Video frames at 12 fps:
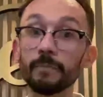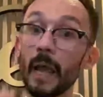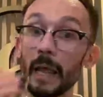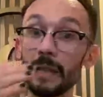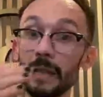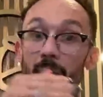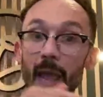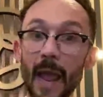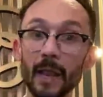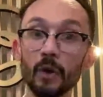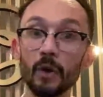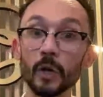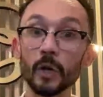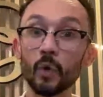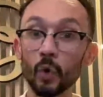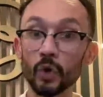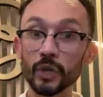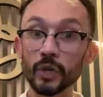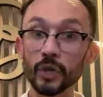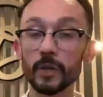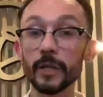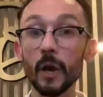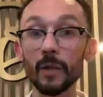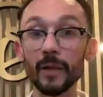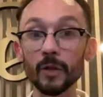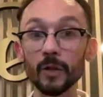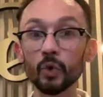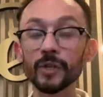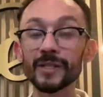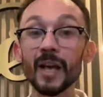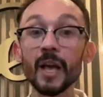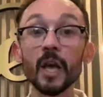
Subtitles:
And in the end of the course, the online course,